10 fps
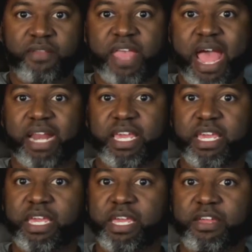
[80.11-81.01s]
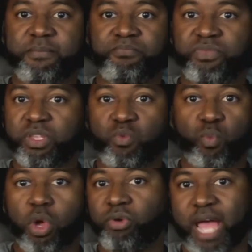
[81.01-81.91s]
that he
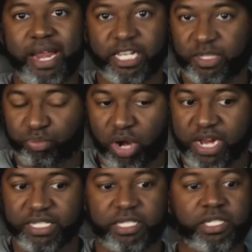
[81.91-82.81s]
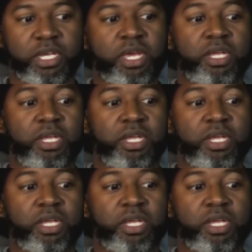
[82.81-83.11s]
will not express,